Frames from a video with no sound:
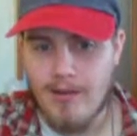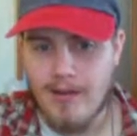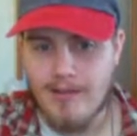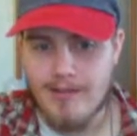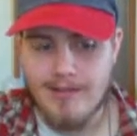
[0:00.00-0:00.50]

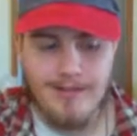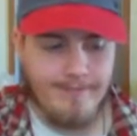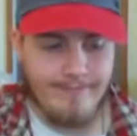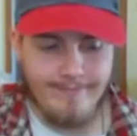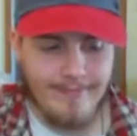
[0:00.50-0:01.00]
I just
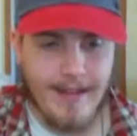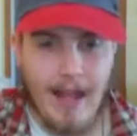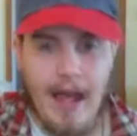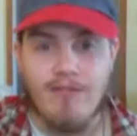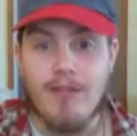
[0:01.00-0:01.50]

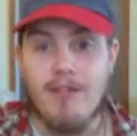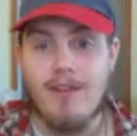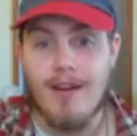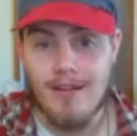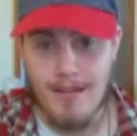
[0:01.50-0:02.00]
haven't
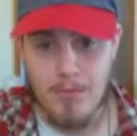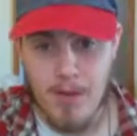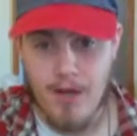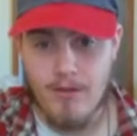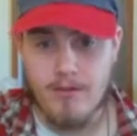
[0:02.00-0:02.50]
got them
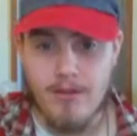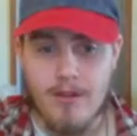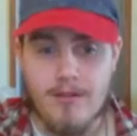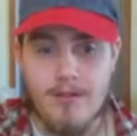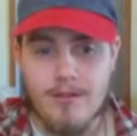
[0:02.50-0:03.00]
out
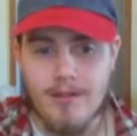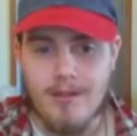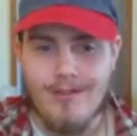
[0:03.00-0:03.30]
yet, so